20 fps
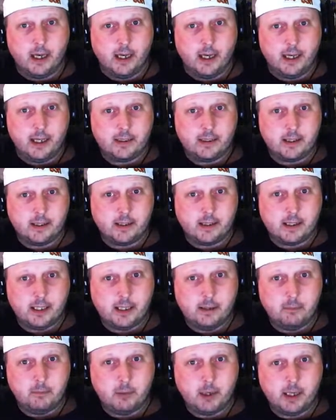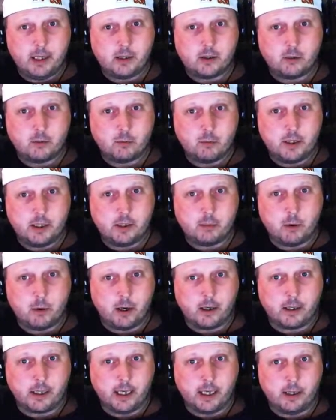It's a team-based respawn
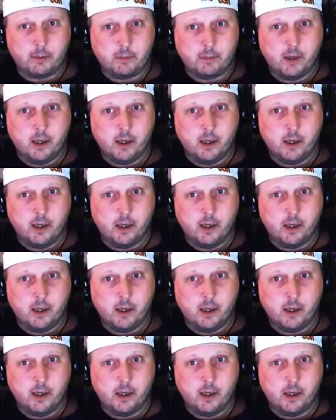game,